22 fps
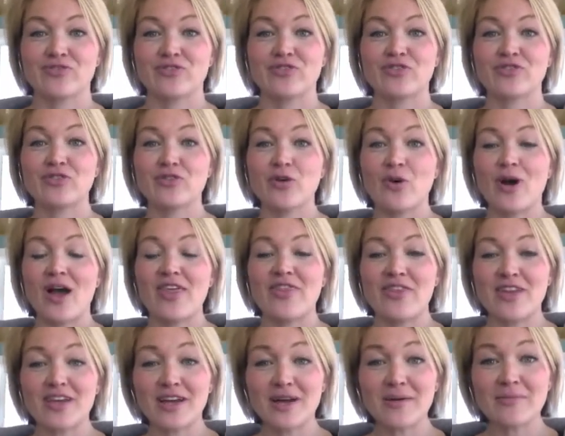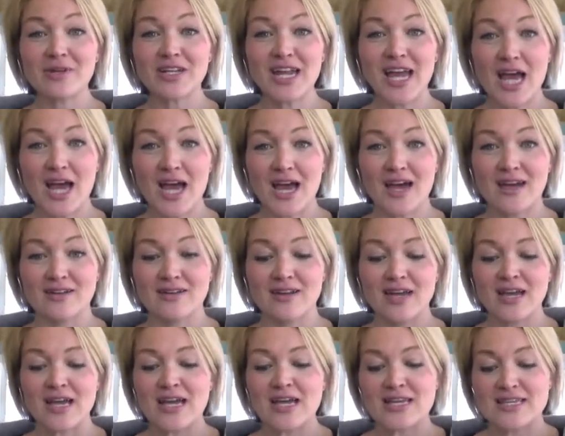So I think I'm gonna add
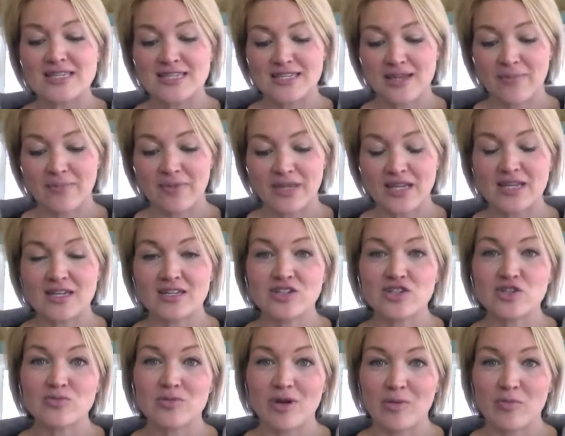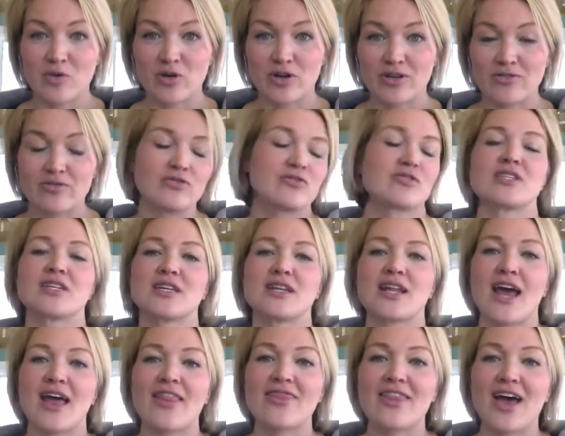something into my morning routine,
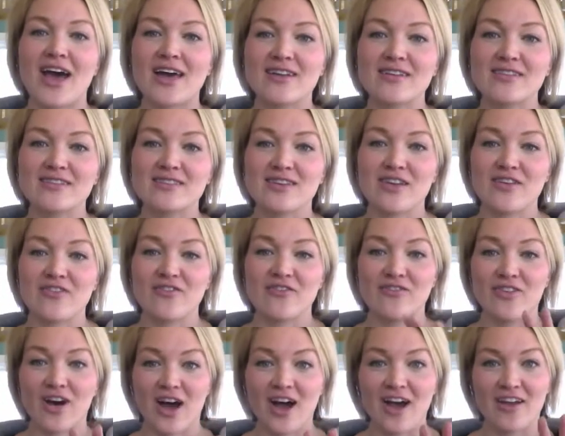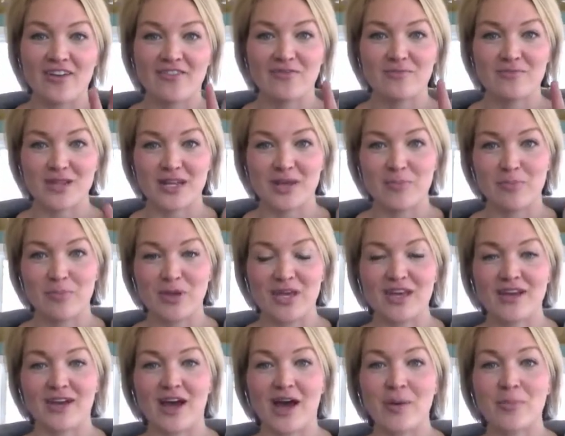and that is a five minute
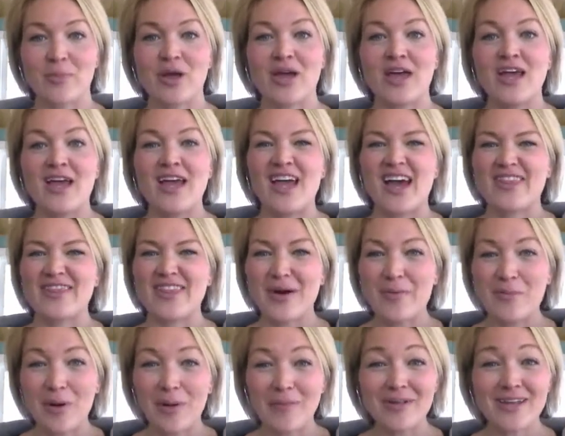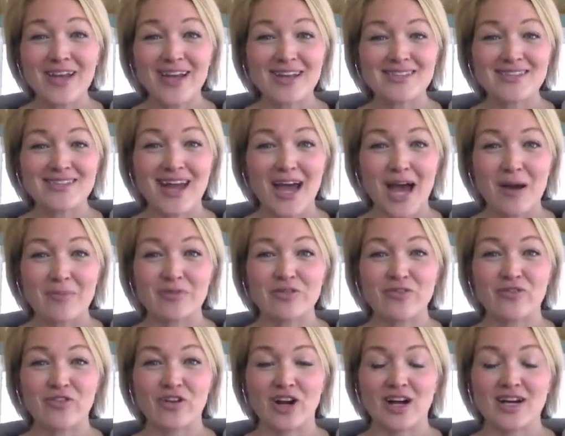pickup. And that probably has to happen
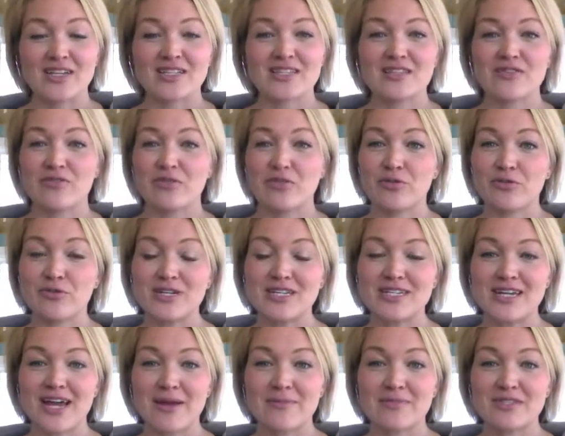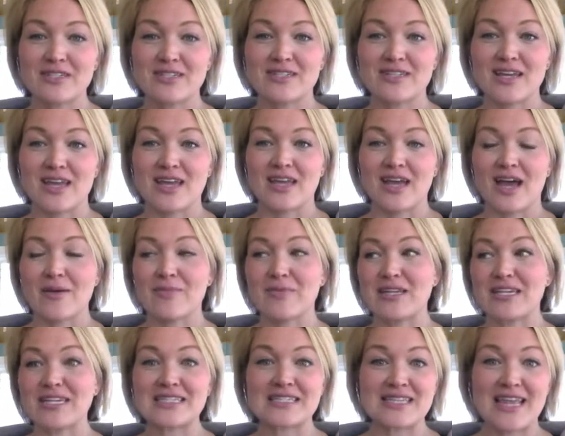for us three times a day. I
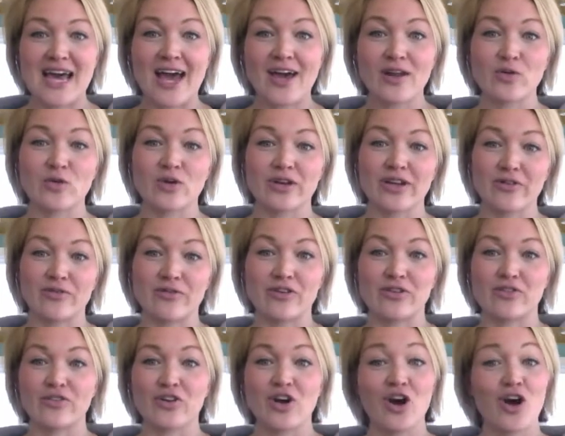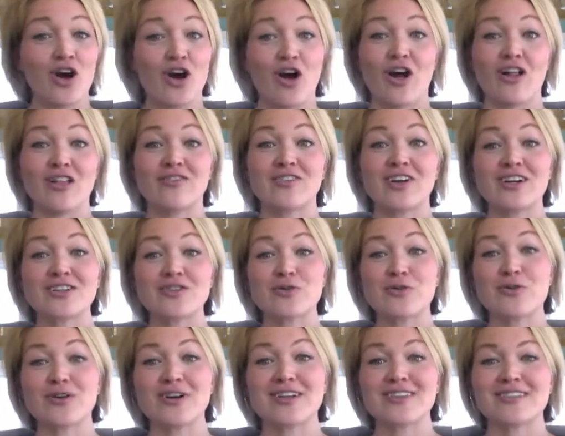mean, it's that or get rid of all of our
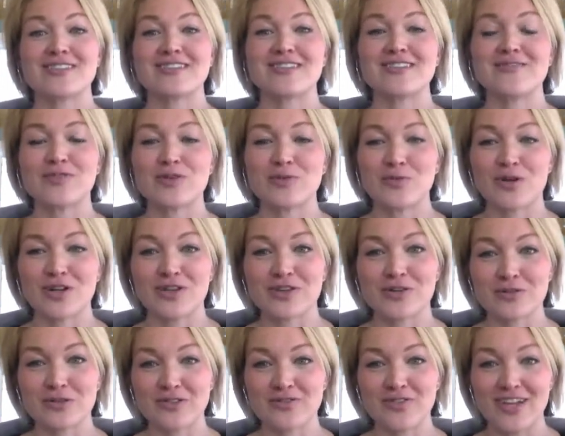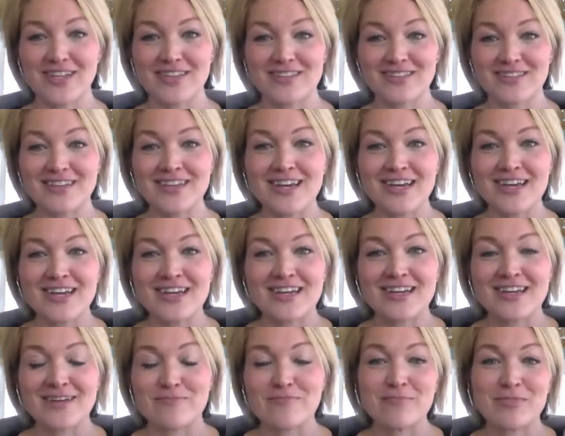toys and live in one of those fancy
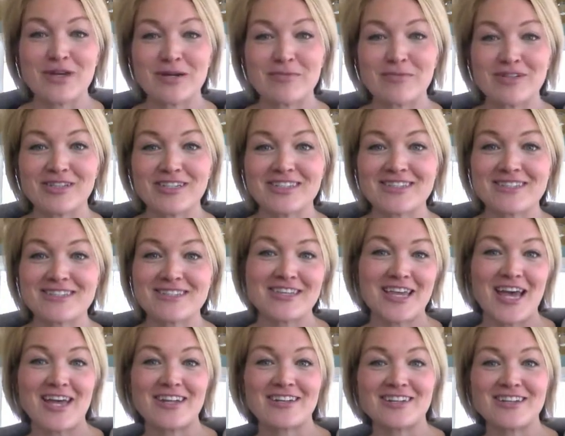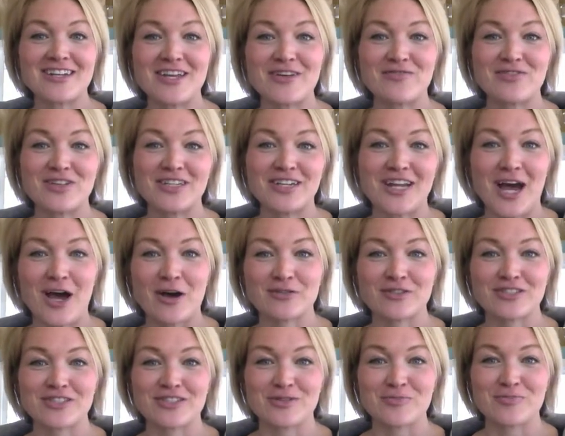minimalist Scandinavian
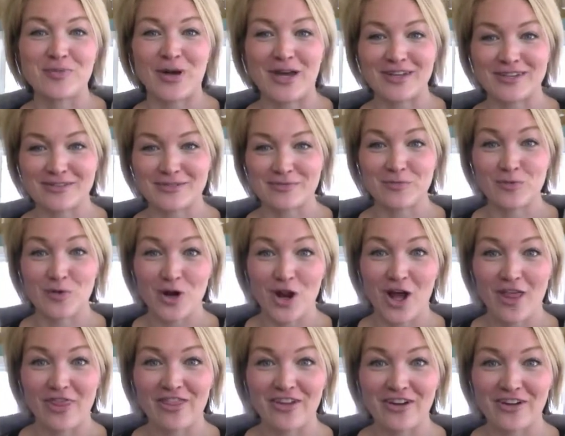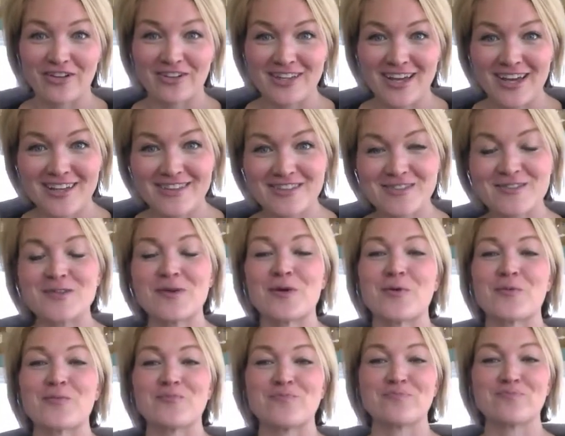houses, but we're not there yet.
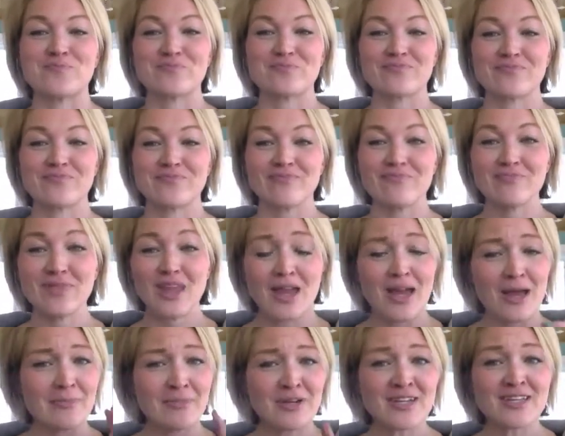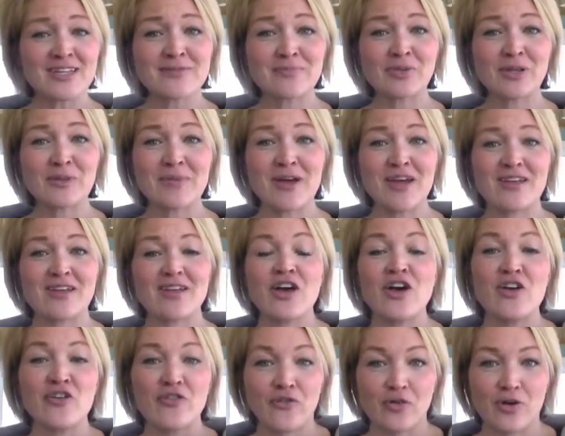So I'm going to implement
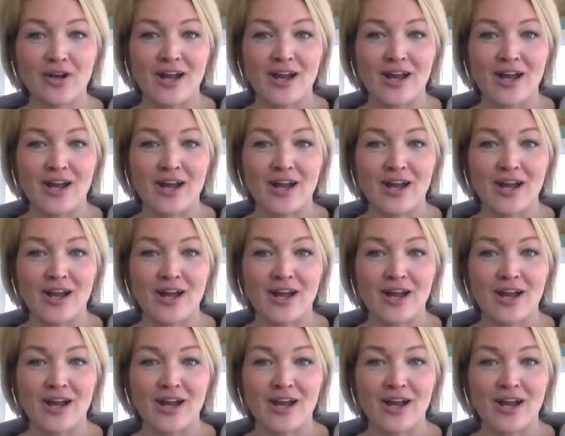for